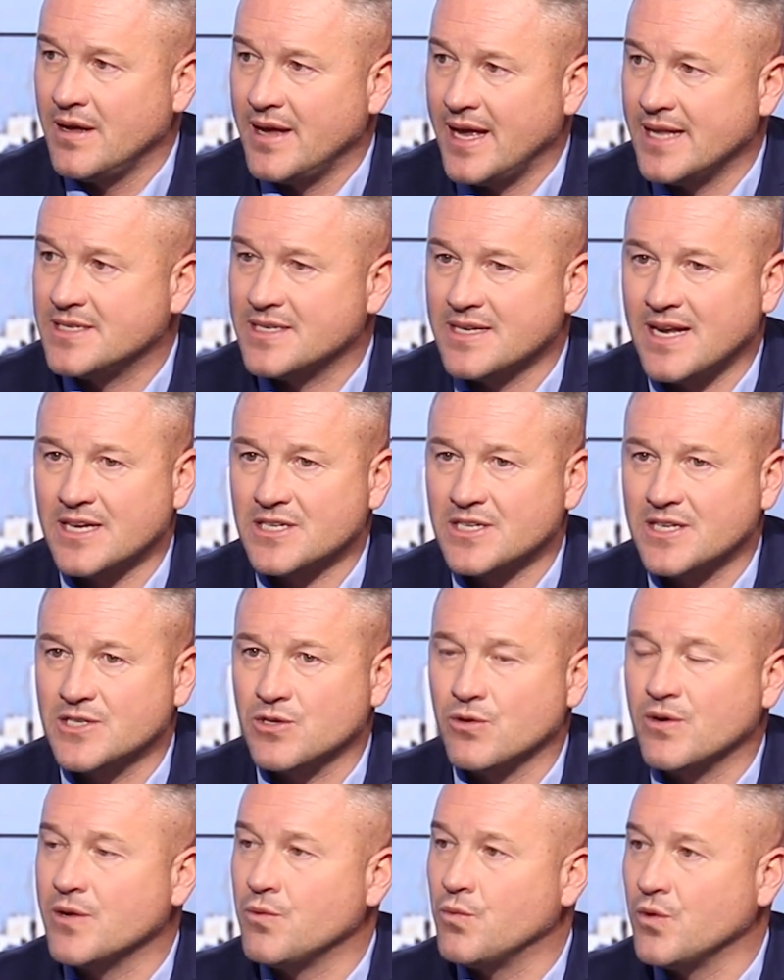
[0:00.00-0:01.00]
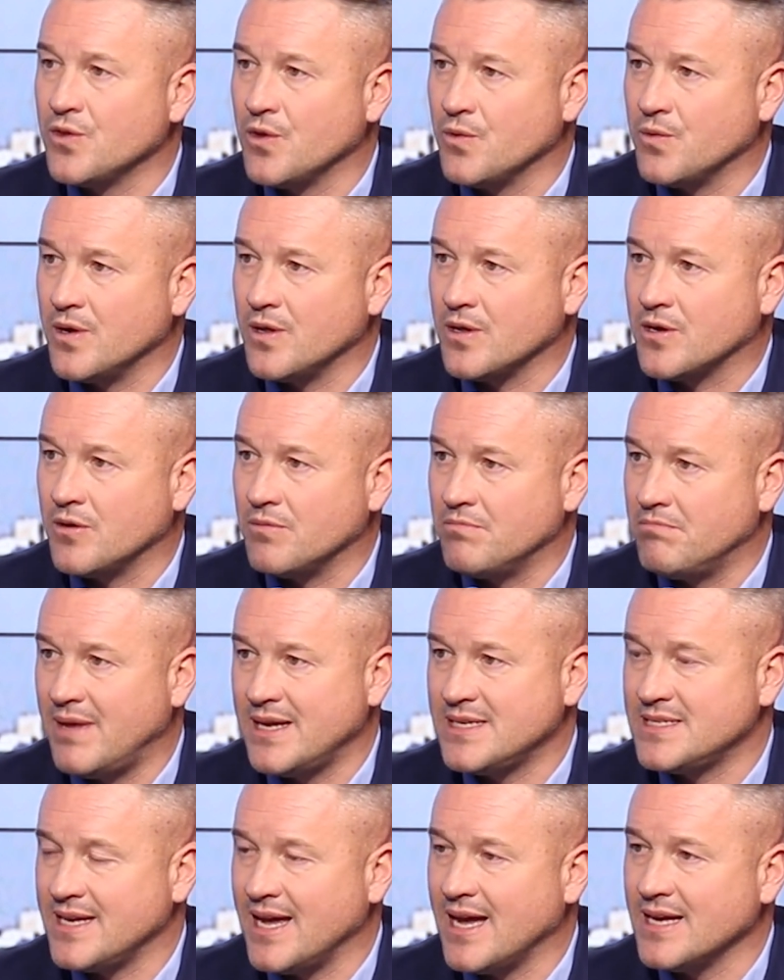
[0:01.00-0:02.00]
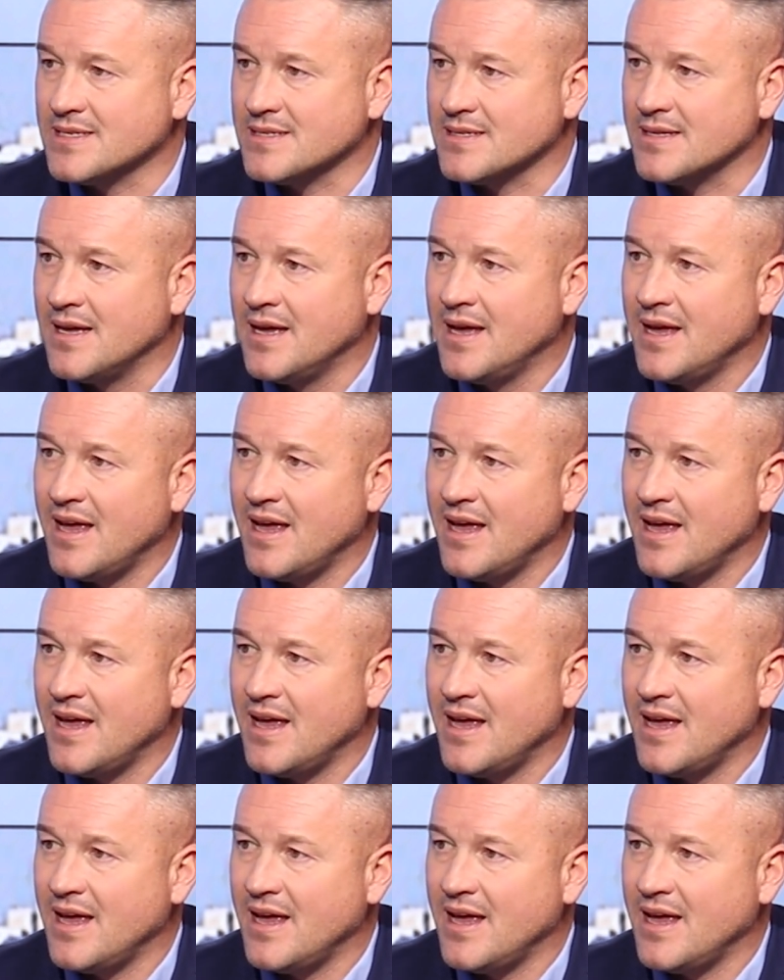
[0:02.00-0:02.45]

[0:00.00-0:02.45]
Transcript: Internationally, he's already won the World Cup. Messi hasn't.